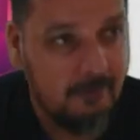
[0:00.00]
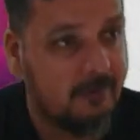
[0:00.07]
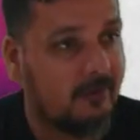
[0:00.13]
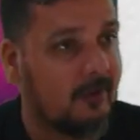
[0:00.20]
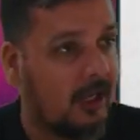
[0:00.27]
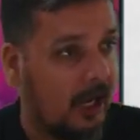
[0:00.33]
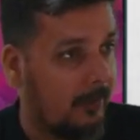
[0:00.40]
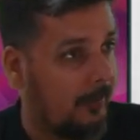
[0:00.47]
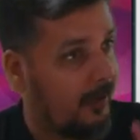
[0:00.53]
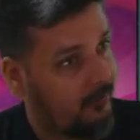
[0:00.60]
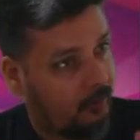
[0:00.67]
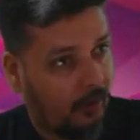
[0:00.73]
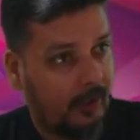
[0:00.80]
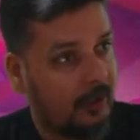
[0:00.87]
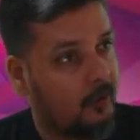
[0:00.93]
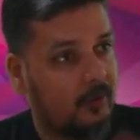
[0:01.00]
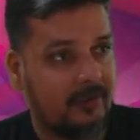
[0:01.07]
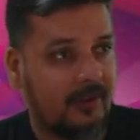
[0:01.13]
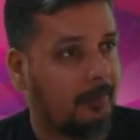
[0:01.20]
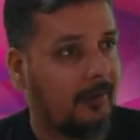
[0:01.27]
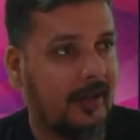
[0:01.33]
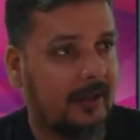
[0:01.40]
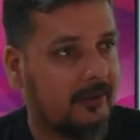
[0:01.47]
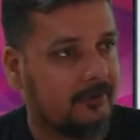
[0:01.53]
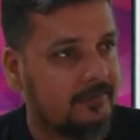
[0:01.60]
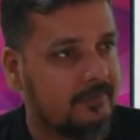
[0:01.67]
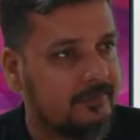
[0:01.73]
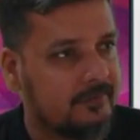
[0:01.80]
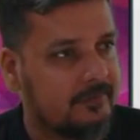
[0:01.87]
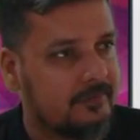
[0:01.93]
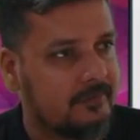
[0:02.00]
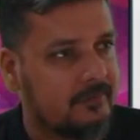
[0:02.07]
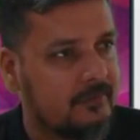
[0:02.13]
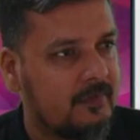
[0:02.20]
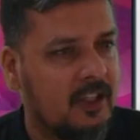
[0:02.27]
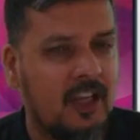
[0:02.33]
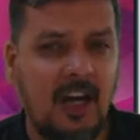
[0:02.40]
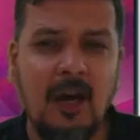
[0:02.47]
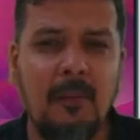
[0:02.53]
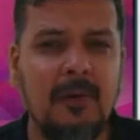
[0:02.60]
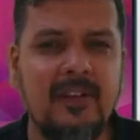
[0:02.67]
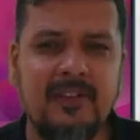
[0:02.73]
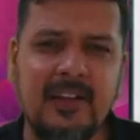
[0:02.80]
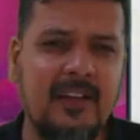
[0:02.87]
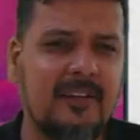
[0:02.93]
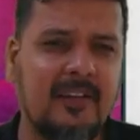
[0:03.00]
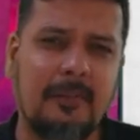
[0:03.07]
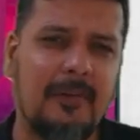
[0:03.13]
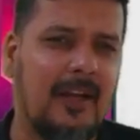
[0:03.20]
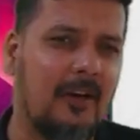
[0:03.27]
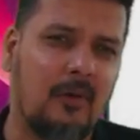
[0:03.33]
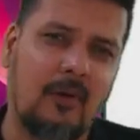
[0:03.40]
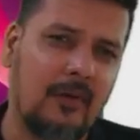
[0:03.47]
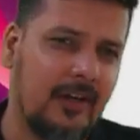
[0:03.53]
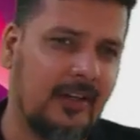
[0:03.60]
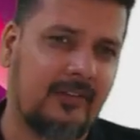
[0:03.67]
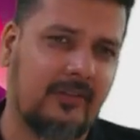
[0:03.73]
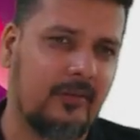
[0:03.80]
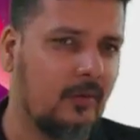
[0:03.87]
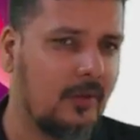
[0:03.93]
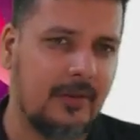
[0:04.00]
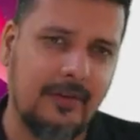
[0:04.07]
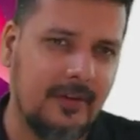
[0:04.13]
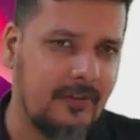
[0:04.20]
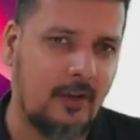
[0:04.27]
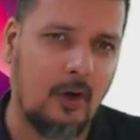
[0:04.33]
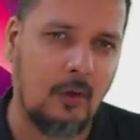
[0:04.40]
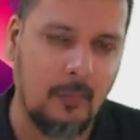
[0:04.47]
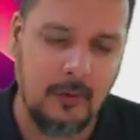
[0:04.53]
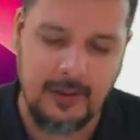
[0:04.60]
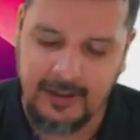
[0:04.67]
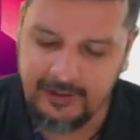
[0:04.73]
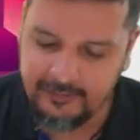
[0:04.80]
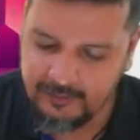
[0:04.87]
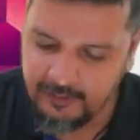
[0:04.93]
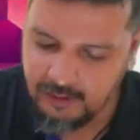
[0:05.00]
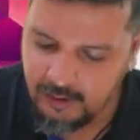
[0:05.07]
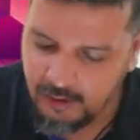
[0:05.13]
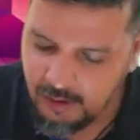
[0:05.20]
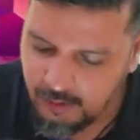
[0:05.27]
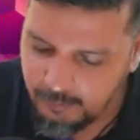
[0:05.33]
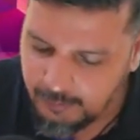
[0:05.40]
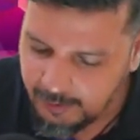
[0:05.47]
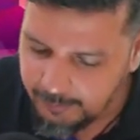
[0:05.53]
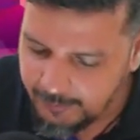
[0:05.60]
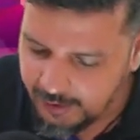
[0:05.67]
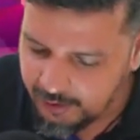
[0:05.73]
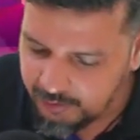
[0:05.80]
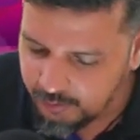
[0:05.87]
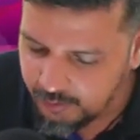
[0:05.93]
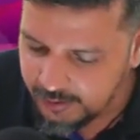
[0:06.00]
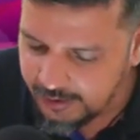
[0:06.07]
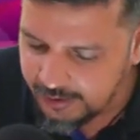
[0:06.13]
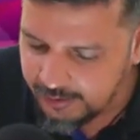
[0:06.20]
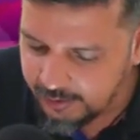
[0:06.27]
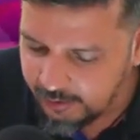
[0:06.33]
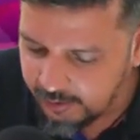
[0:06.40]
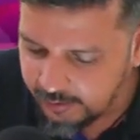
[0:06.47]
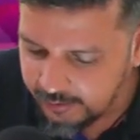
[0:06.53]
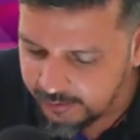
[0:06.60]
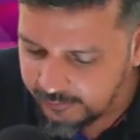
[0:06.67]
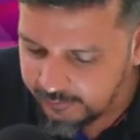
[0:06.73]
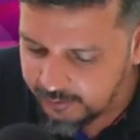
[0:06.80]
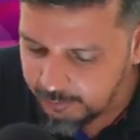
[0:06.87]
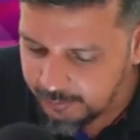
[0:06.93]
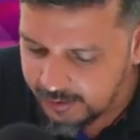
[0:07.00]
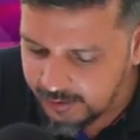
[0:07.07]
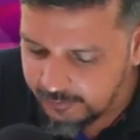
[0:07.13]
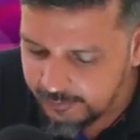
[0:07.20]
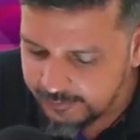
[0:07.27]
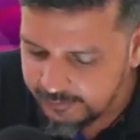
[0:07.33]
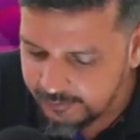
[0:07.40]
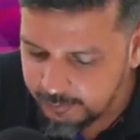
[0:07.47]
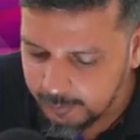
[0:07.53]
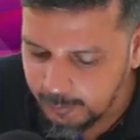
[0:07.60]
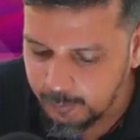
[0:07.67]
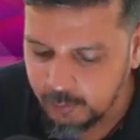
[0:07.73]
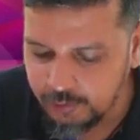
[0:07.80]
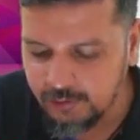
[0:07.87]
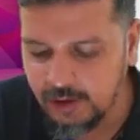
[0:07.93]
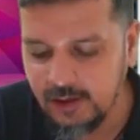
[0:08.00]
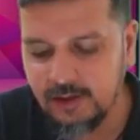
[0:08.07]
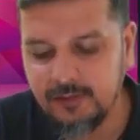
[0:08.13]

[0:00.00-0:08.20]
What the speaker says: government is talking to the supplier. Government is selling supplier, no worries. You reverse your output tax, but make sure that your recipient reverses proportionate